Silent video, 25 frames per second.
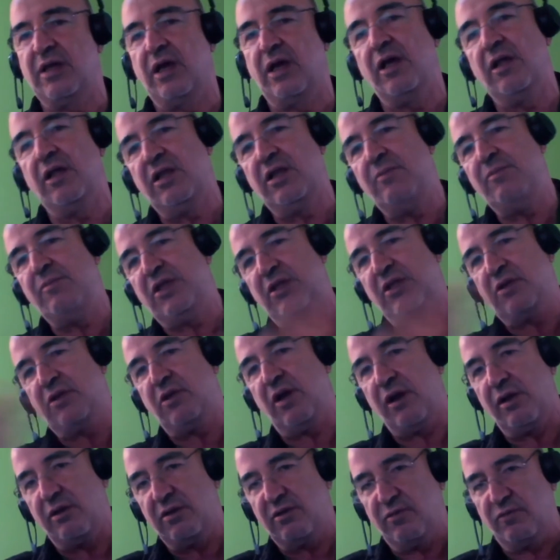and limit
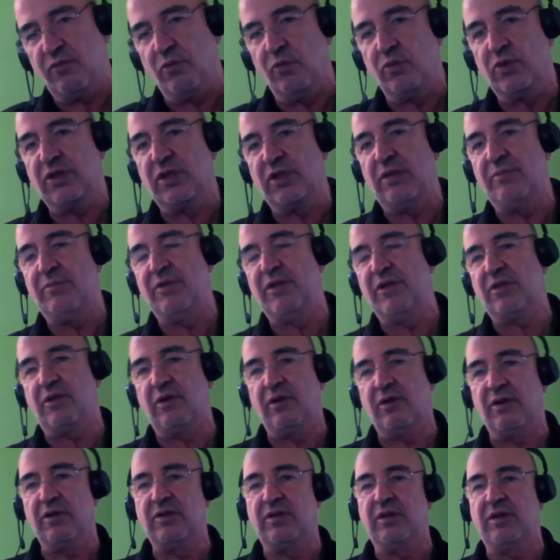current, fault limit
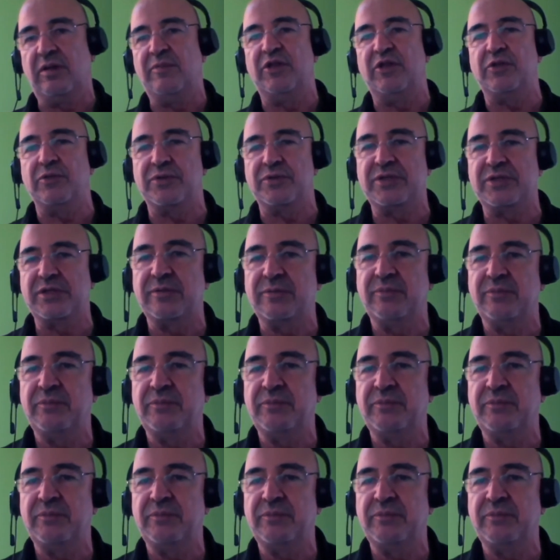current limiters.